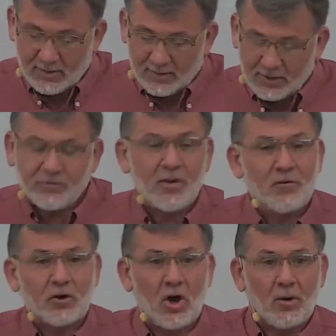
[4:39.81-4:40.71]
that is
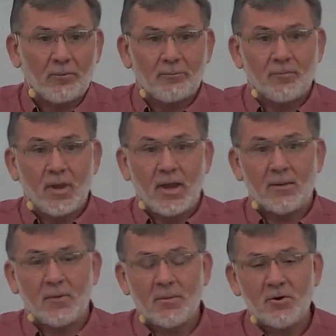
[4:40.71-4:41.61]
difficult.
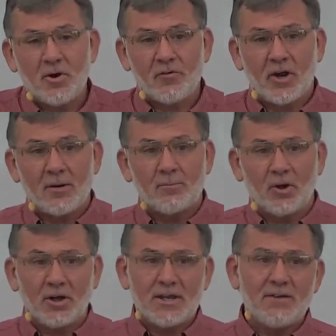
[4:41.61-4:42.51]
And maybe you have an
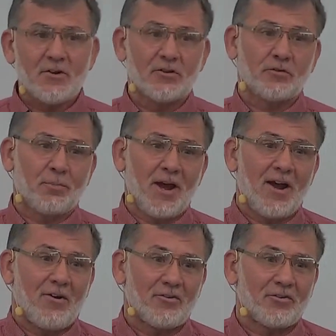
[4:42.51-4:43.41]
unbelieving
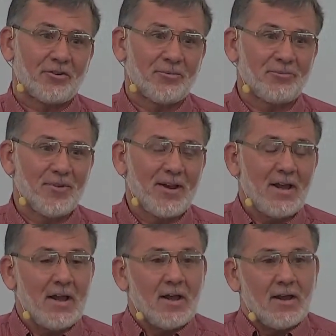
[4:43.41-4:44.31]
spouse.
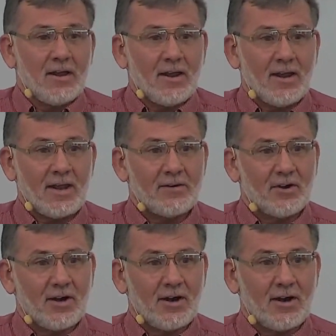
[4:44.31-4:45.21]
And
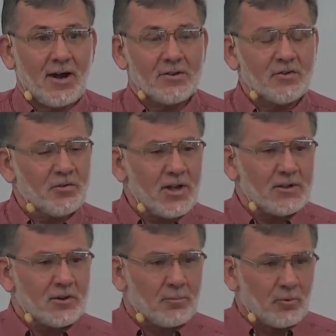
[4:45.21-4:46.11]
uh, I just
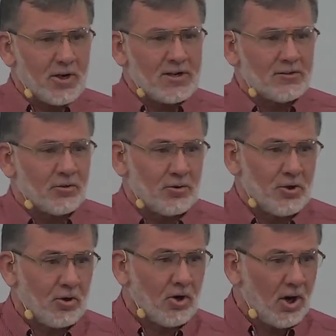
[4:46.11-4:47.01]
like to bring to
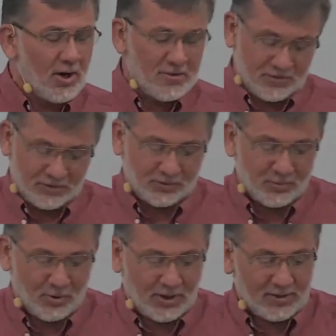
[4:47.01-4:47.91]
your heart this
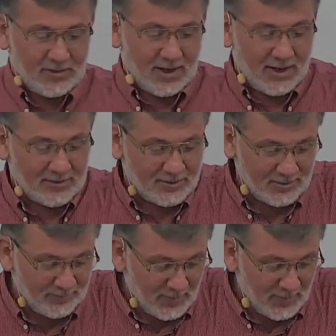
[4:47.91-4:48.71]
morning that,